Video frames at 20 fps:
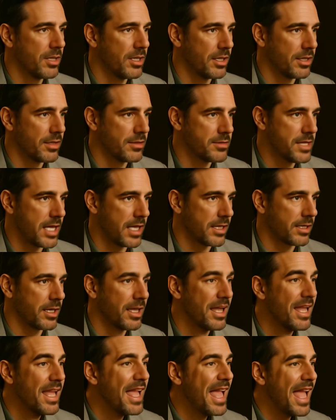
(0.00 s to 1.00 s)
Exactly.
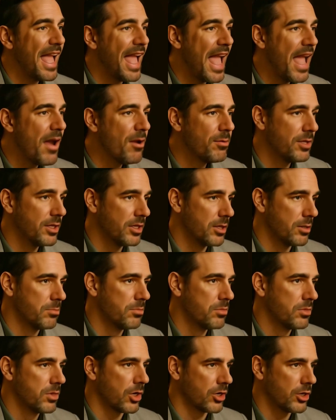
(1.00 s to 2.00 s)

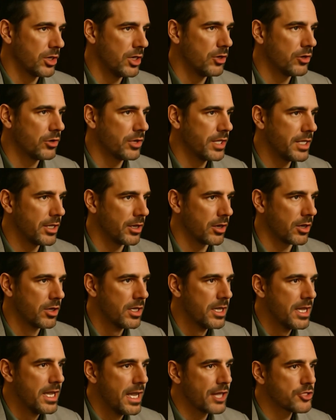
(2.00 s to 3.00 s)
Alnylam, a clear leader,
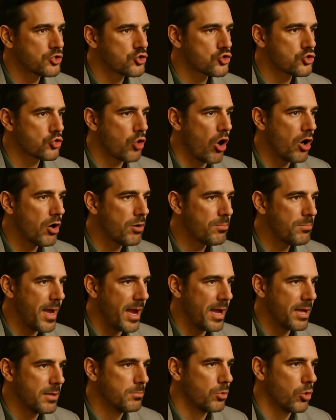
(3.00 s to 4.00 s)
has strong
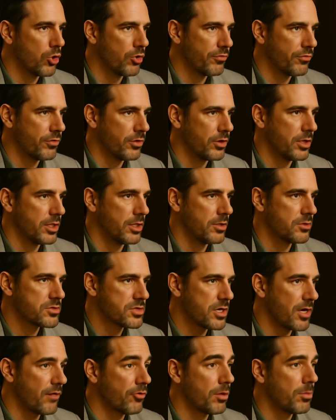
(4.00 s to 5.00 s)
patent portfolios
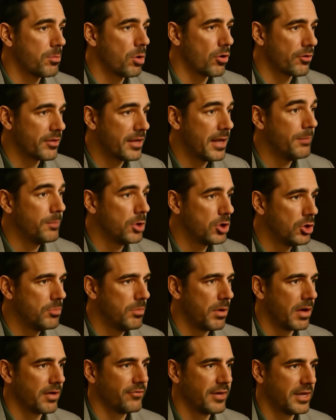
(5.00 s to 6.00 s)
covering both chemical
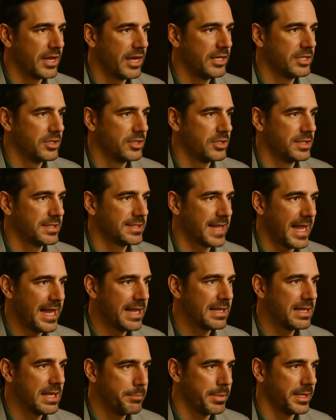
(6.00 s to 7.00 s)
modifications and
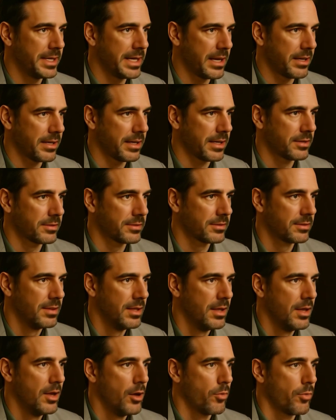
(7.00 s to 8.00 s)
lipid carriers,
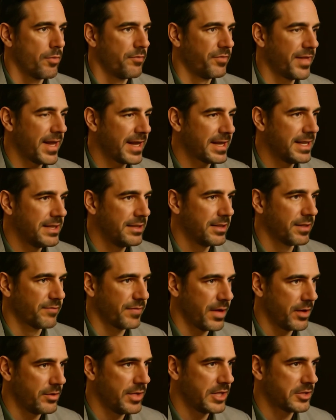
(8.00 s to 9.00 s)
reflecting their
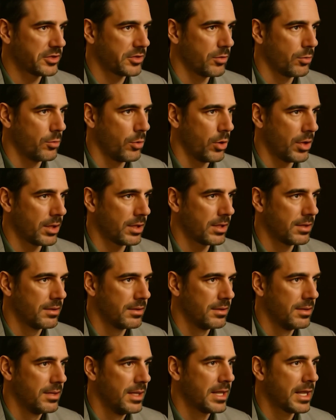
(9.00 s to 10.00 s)
foundational work.
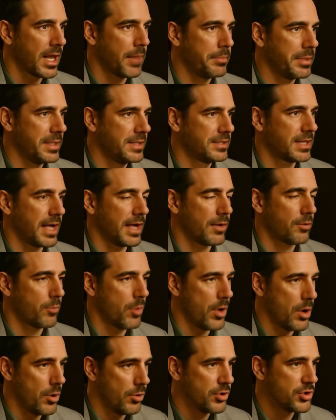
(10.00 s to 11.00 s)
Companies like
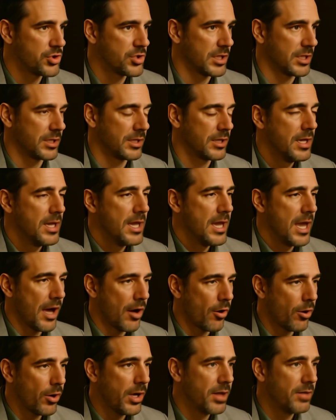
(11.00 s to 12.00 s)
Roche and
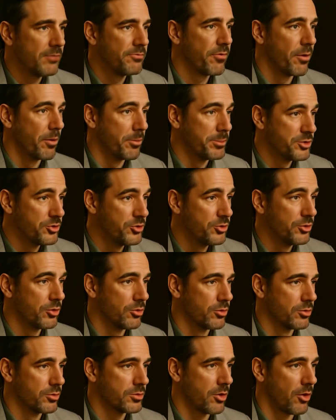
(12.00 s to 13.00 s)
Arrowhead
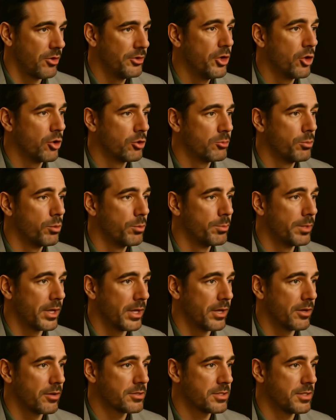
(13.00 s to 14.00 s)
Pharmaceuticals are notable
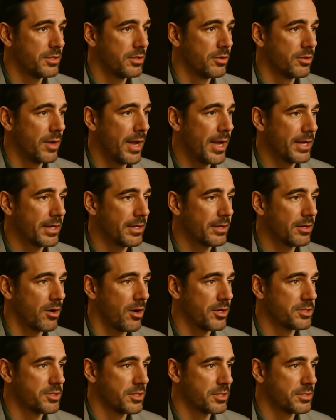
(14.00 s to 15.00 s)
players in the ligand
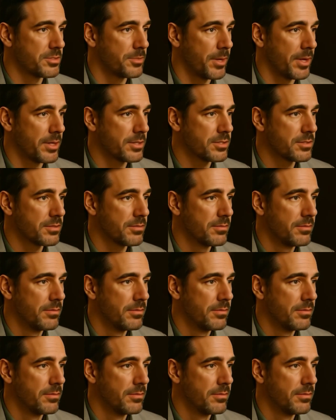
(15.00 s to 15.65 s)
conjugate space.